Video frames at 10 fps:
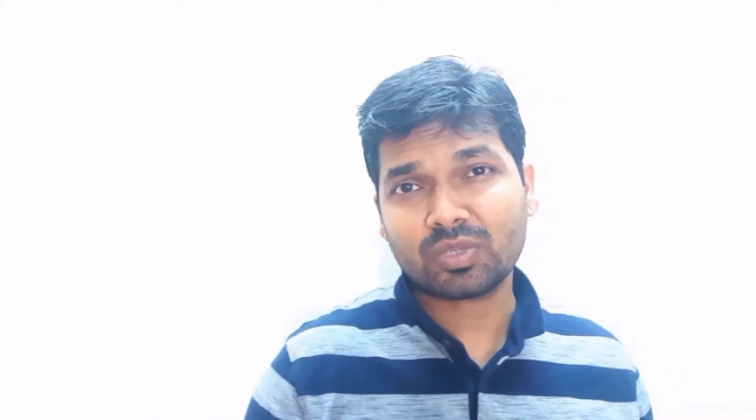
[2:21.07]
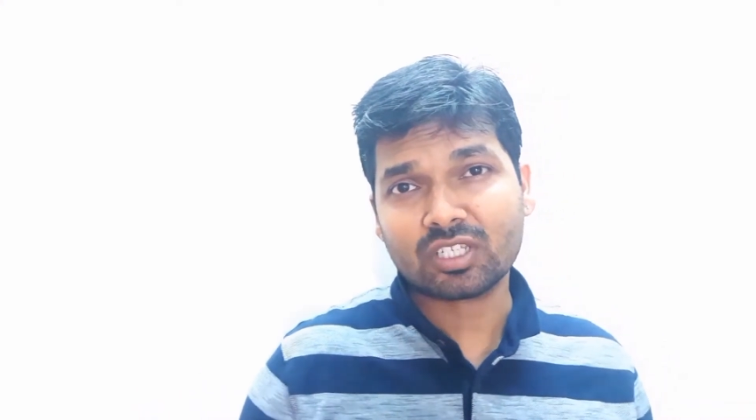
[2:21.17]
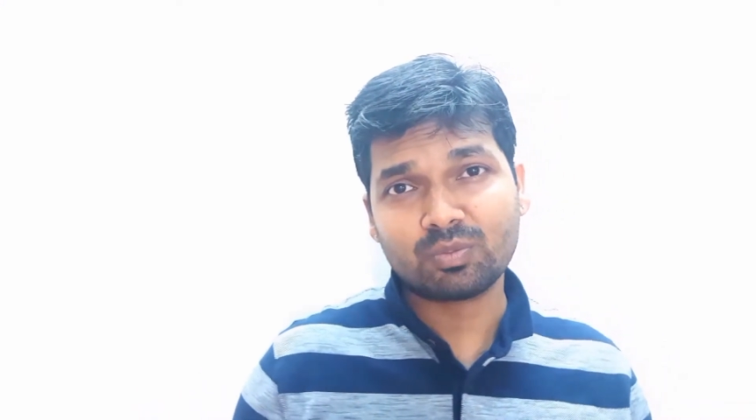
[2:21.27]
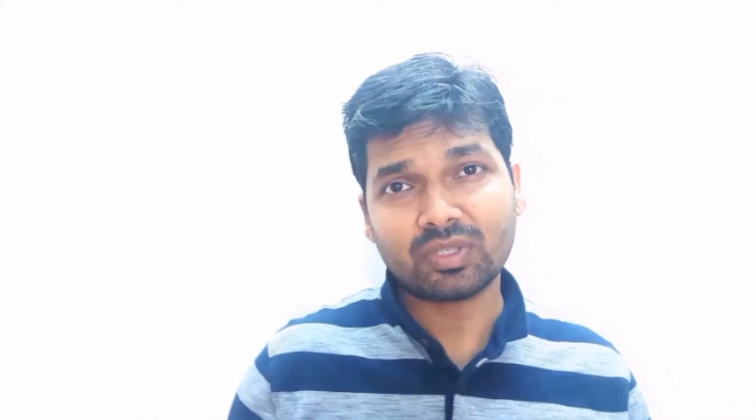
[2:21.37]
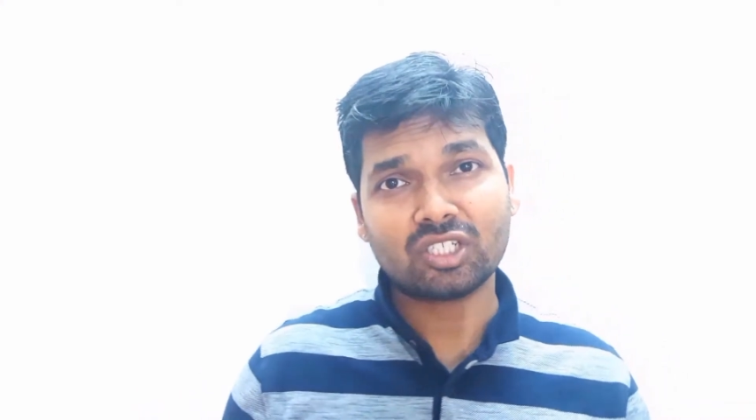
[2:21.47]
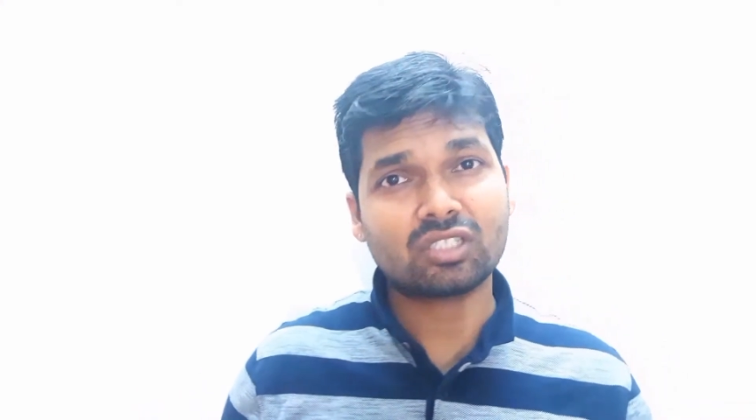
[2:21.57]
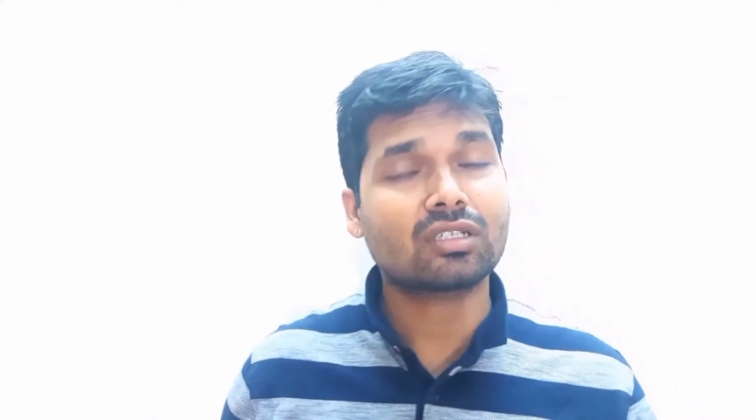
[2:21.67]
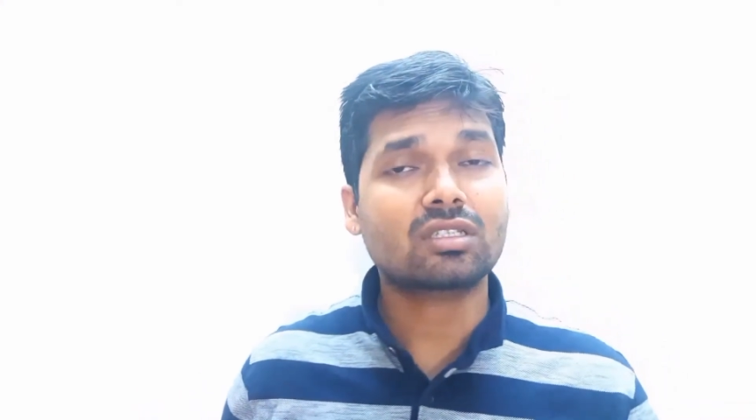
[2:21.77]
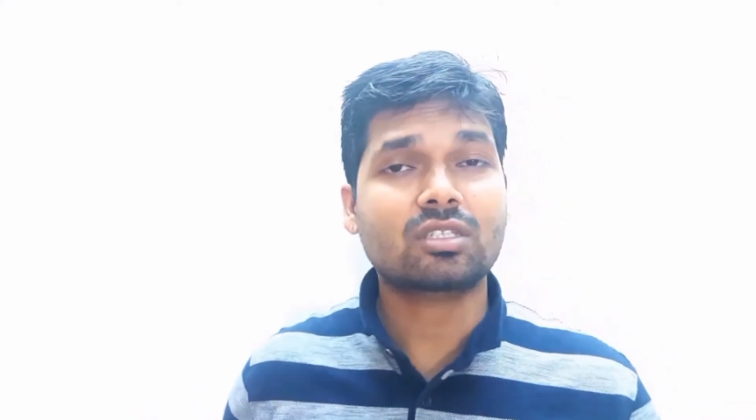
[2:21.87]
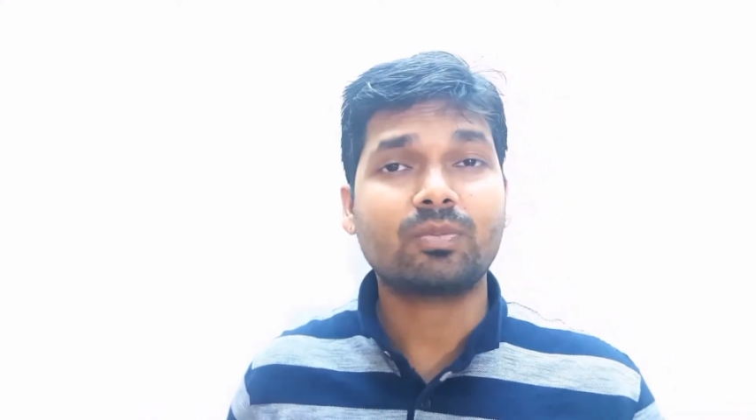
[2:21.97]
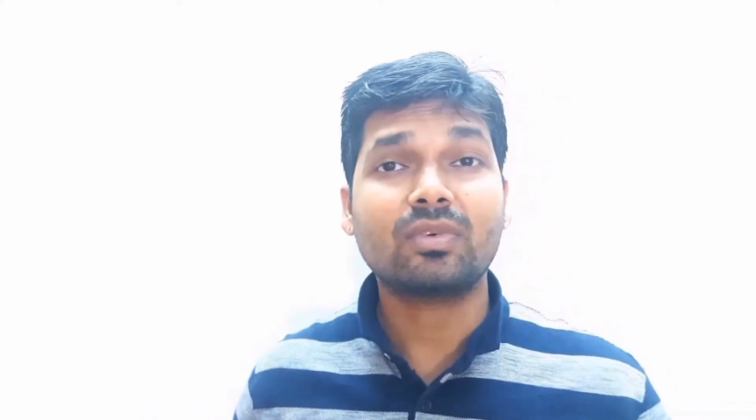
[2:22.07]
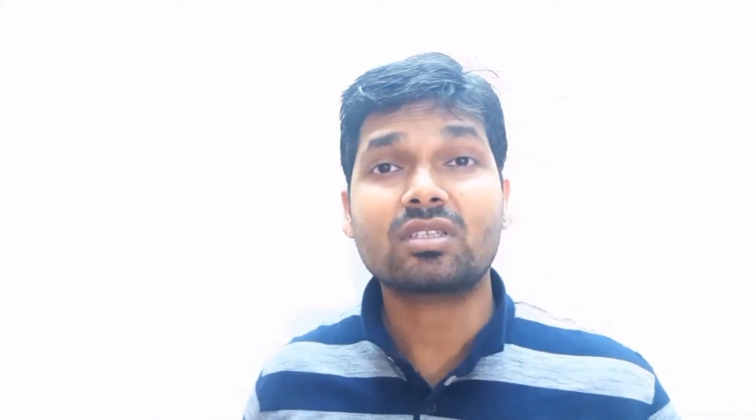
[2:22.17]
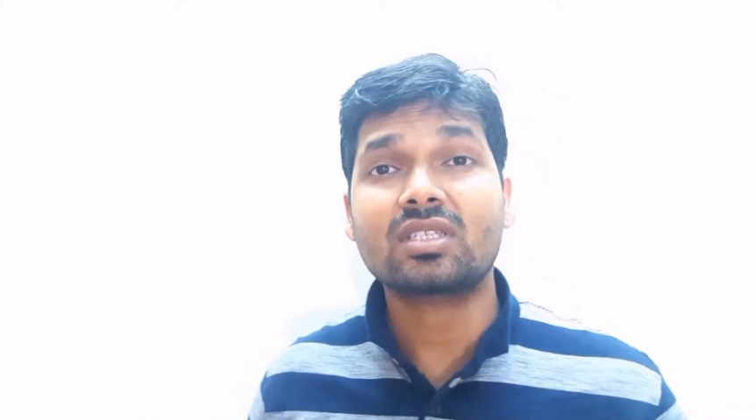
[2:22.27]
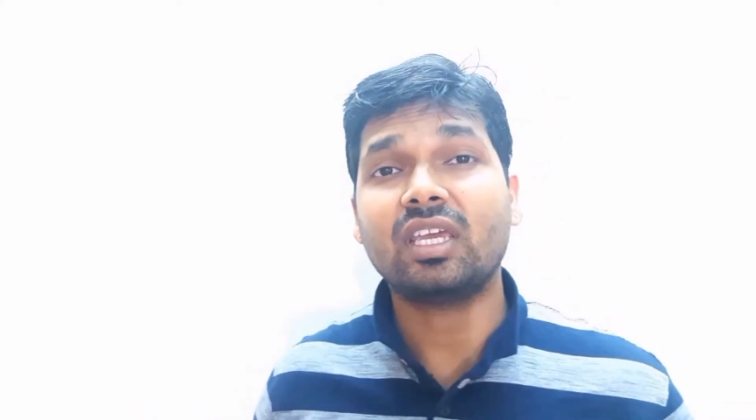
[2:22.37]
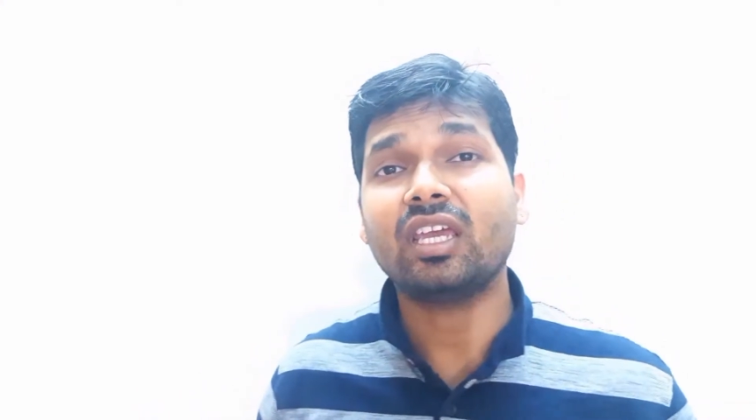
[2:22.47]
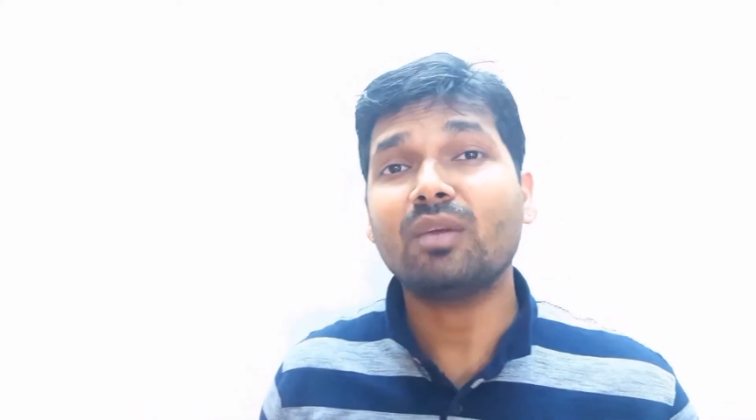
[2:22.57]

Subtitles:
specifications plus